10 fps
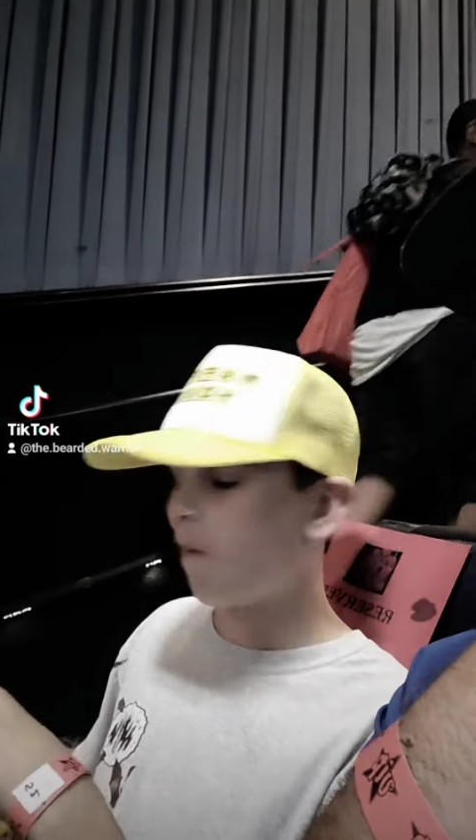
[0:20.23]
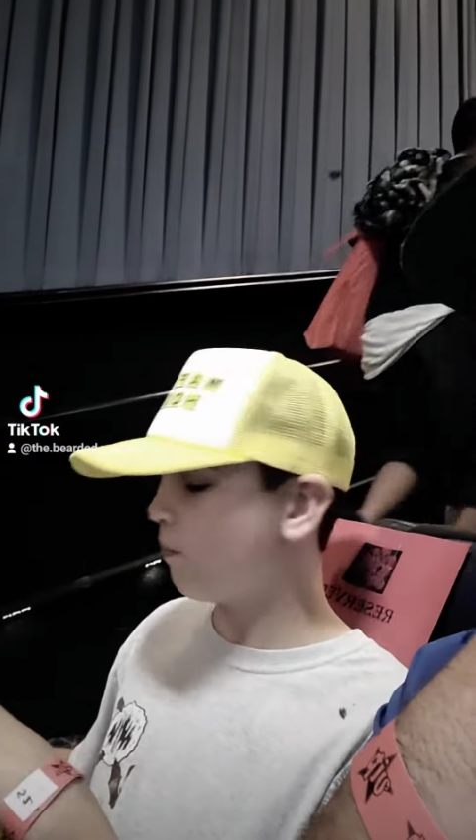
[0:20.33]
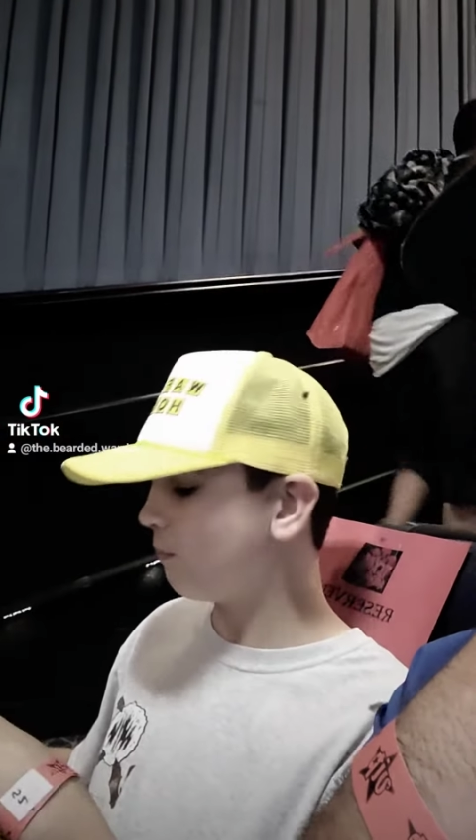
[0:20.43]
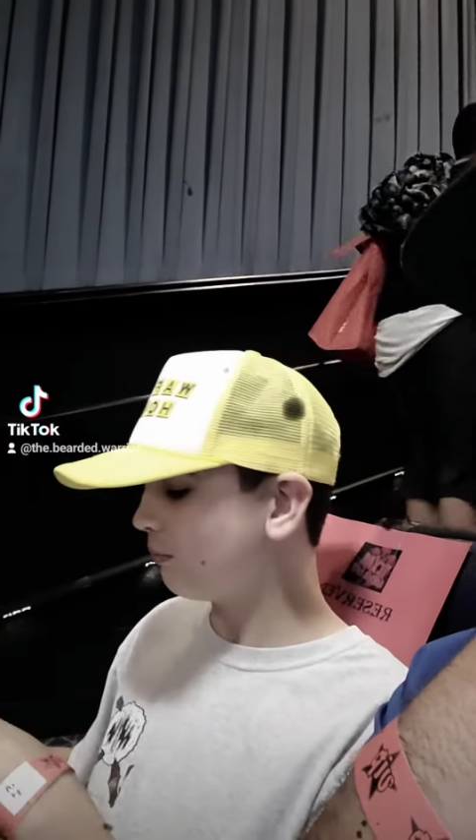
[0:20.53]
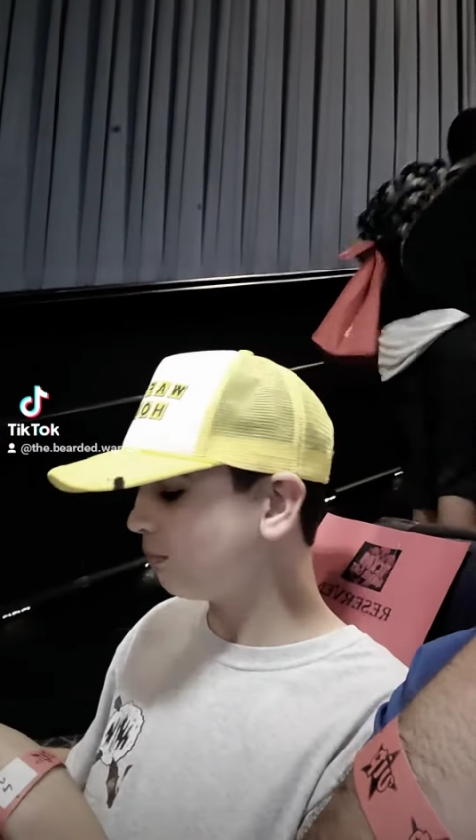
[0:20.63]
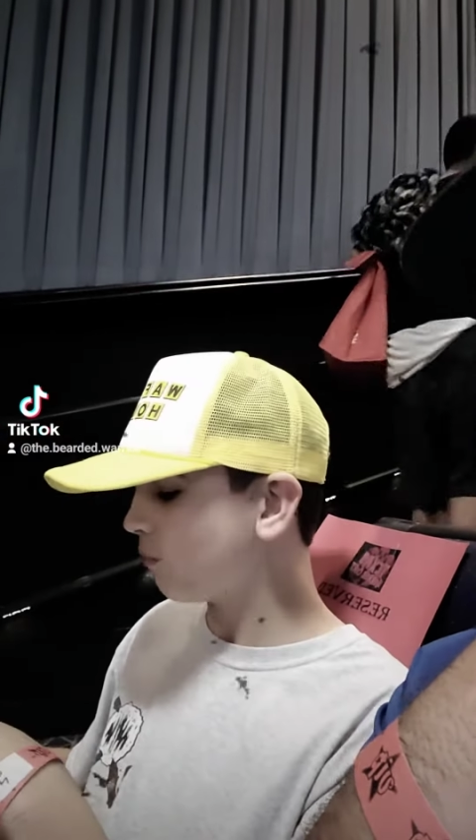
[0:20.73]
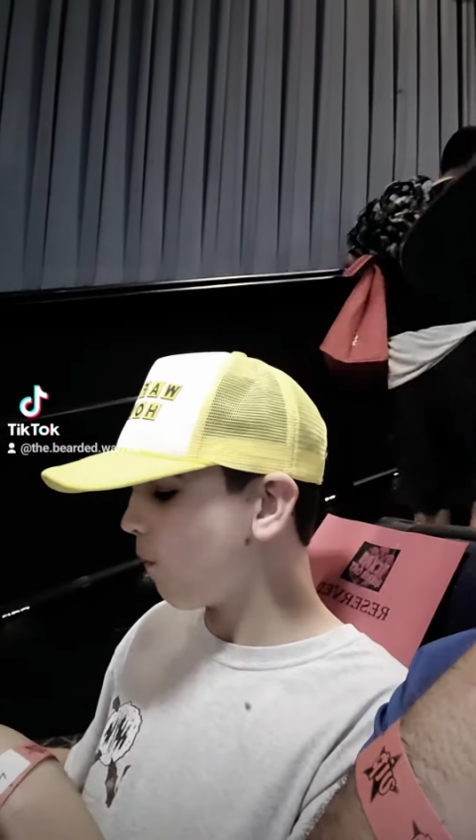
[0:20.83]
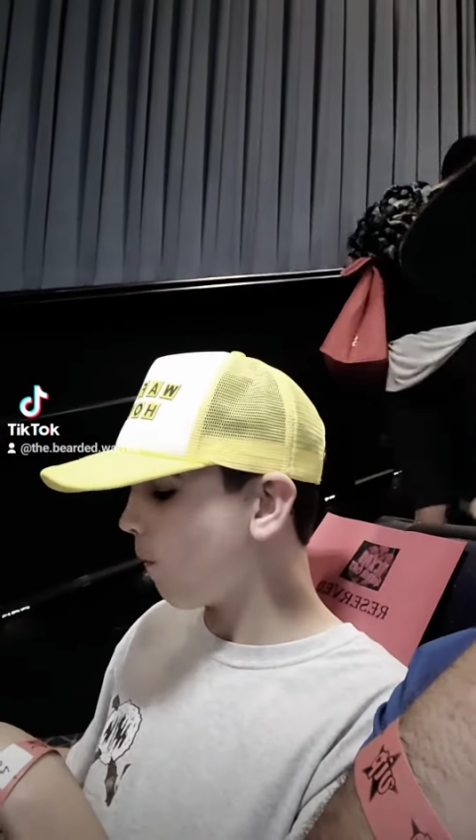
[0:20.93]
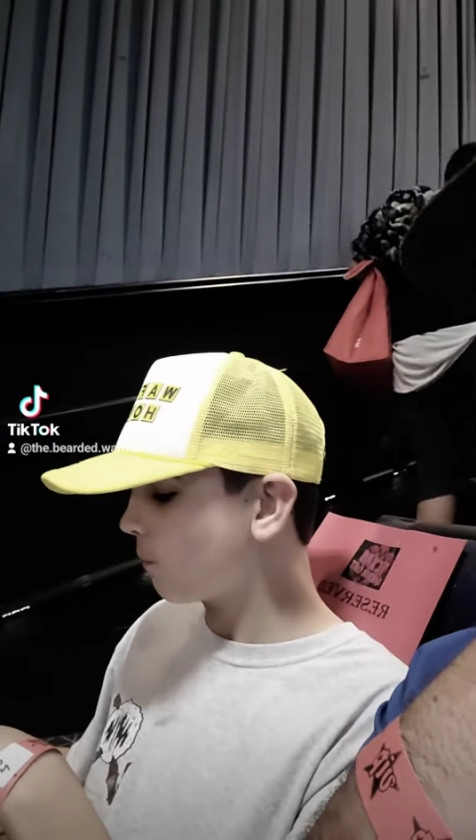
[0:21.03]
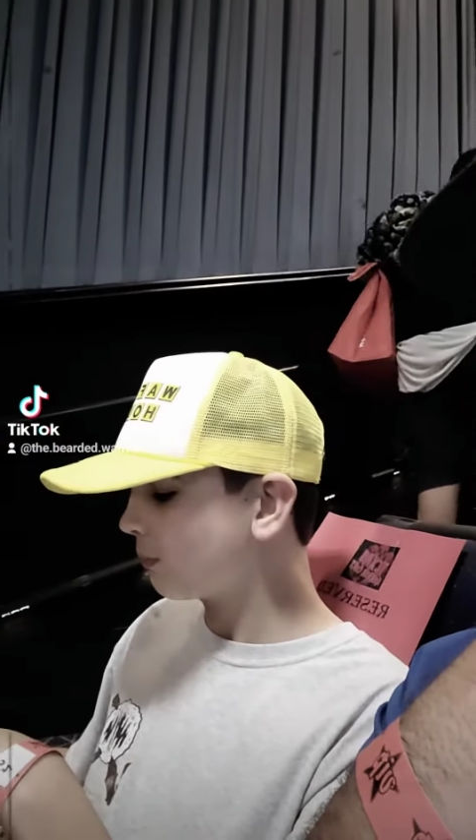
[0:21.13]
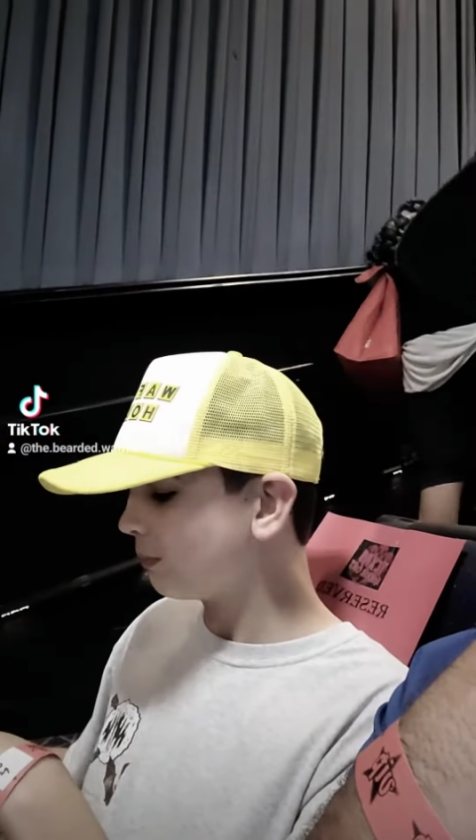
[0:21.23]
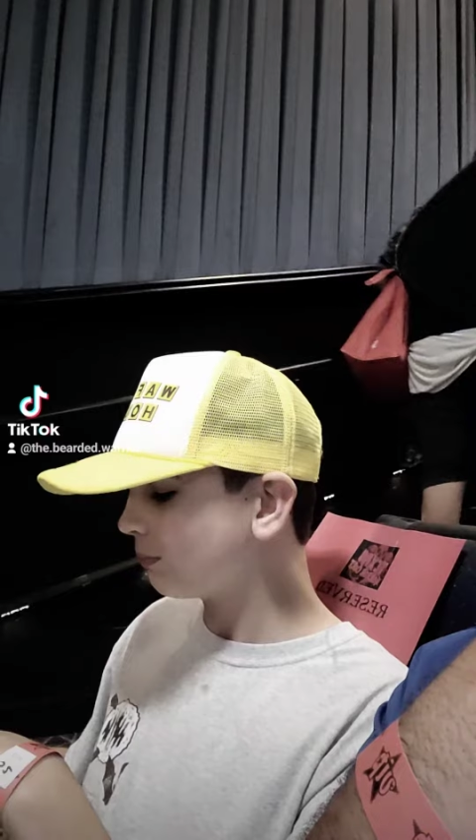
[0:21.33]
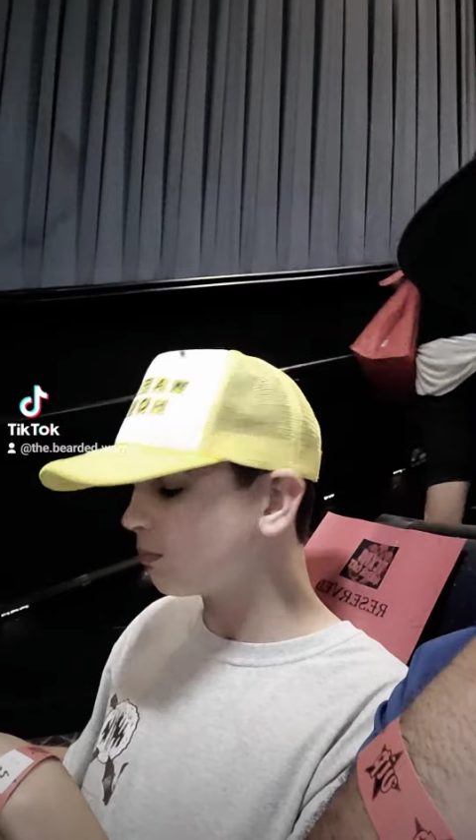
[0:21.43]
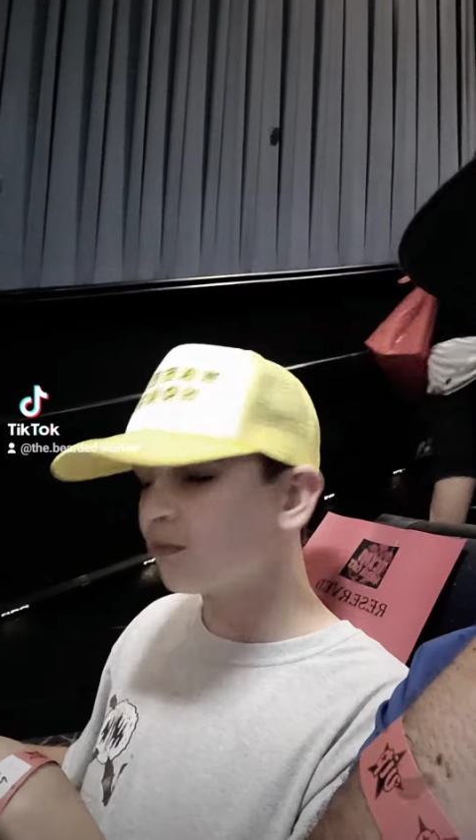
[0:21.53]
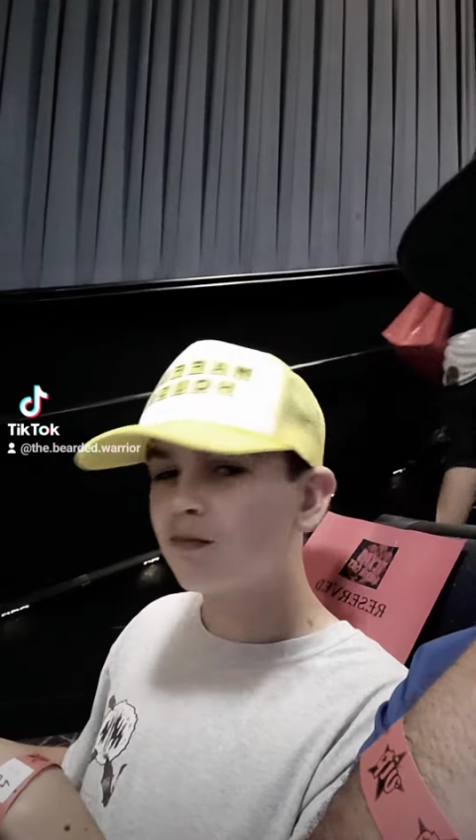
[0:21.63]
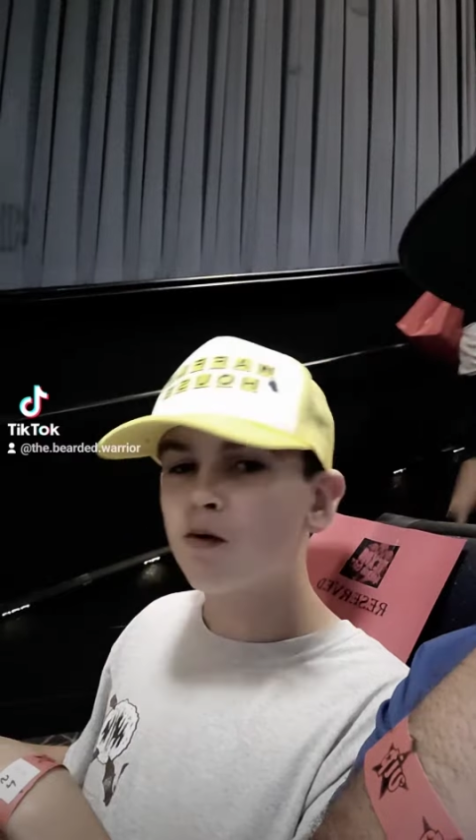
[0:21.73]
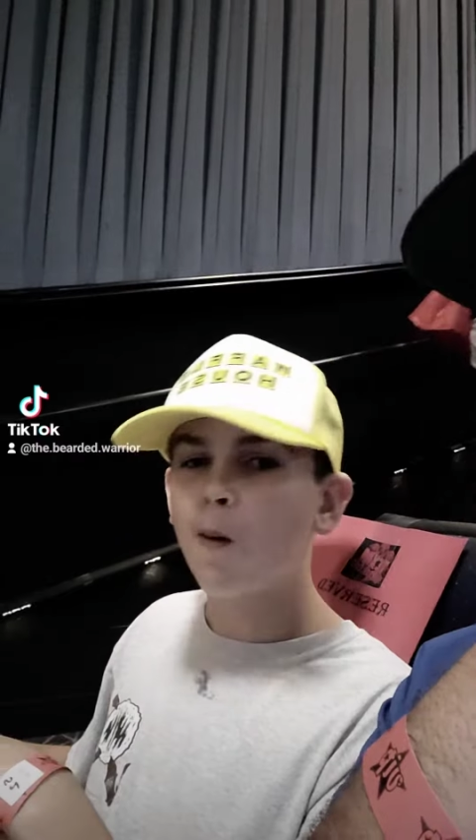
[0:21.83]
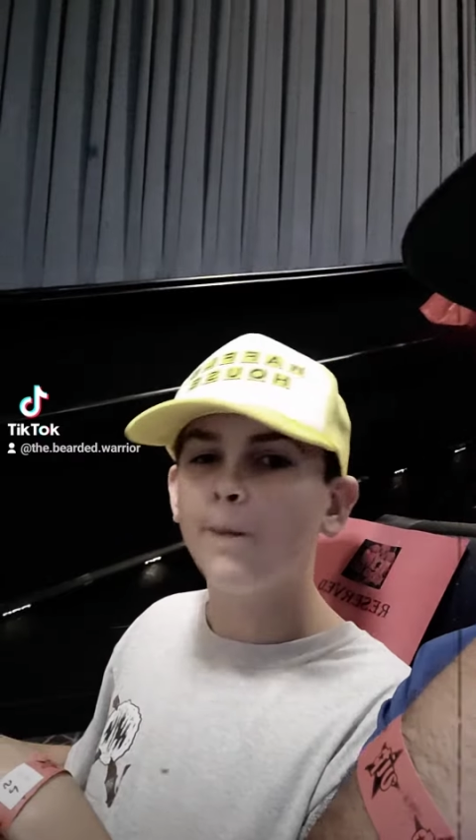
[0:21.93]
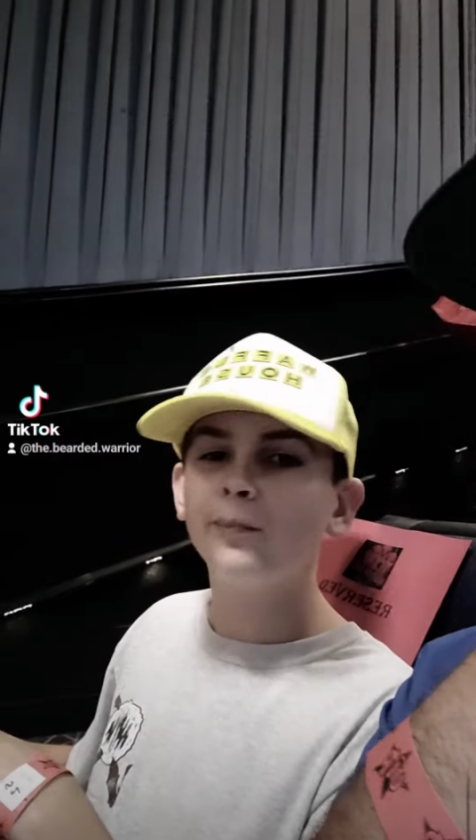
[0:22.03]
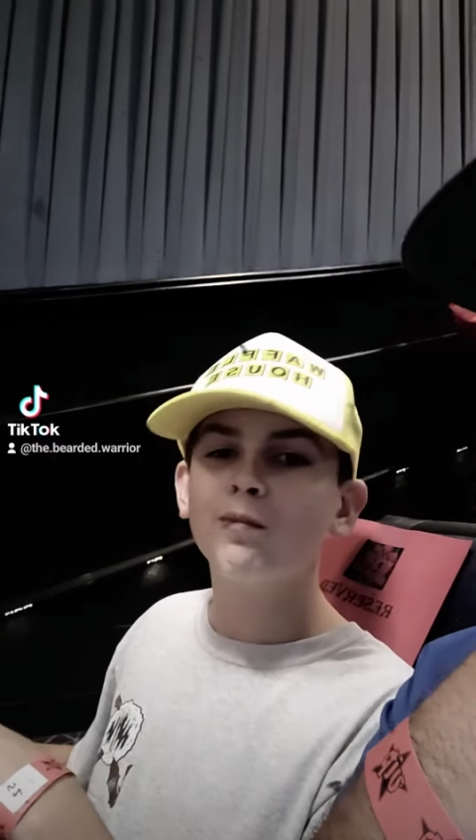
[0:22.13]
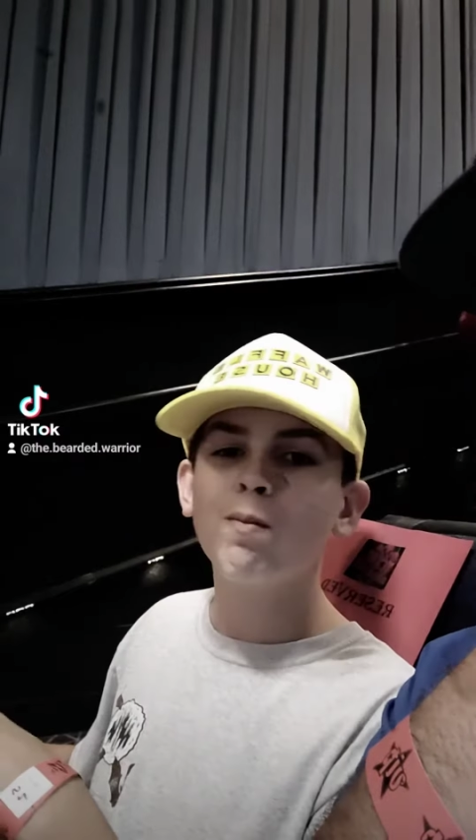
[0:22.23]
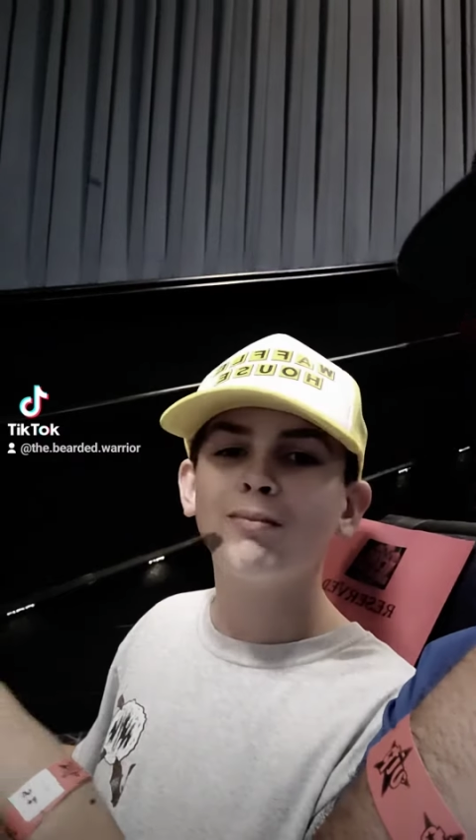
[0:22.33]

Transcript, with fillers: aka Landmine,